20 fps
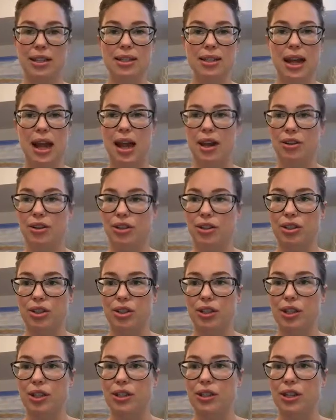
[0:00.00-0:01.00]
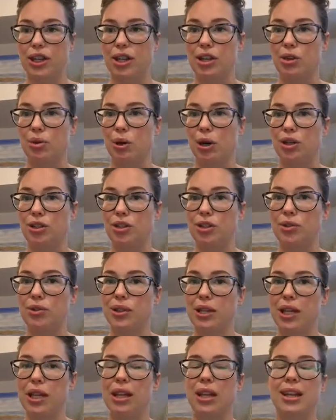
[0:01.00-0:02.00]
at your circuits that you are
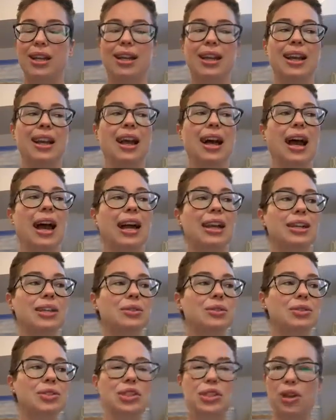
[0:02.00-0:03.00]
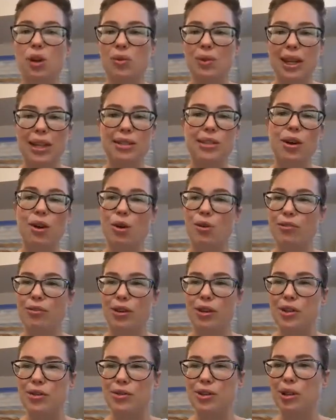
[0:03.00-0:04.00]
choosing. I don't like to
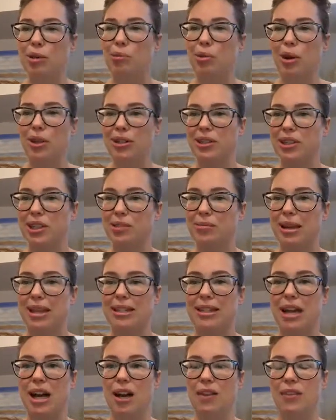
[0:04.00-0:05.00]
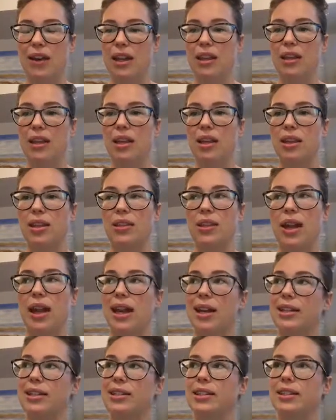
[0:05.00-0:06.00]
overuse it personally myself. I think
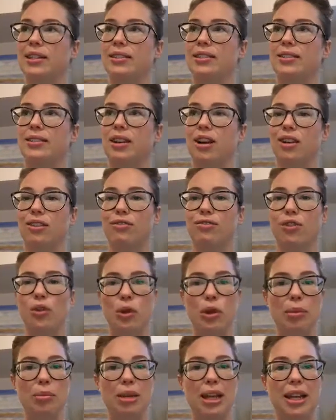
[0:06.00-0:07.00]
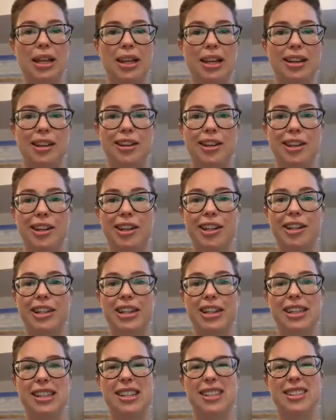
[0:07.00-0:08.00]
that our form can get a little
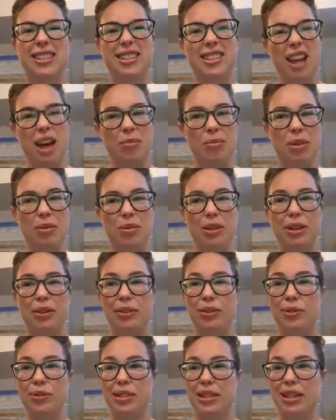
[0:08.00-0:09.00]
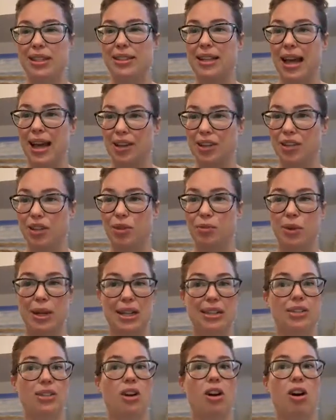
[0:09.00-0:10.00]
sloppy. We can lose the intention when
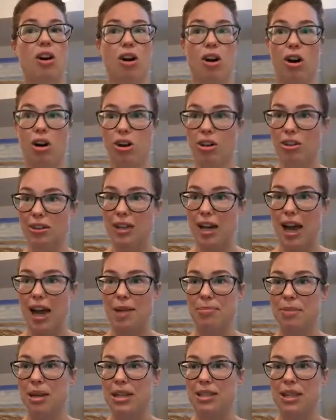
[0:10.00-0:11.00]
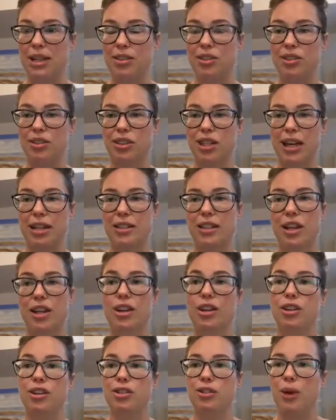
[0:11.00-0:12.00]
it's all time-based exercise.
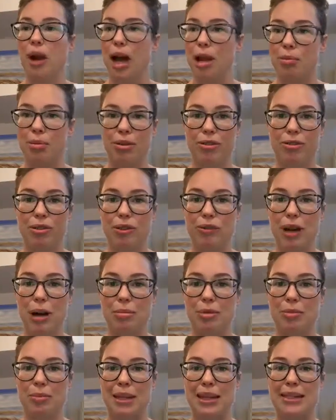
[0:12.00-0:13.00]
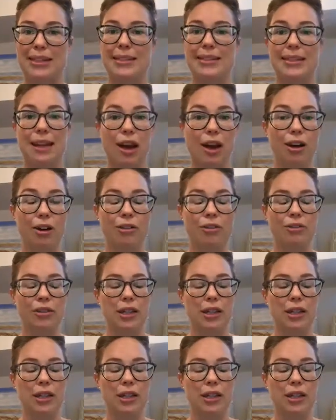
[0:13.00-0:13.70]
So I prefer reps myself,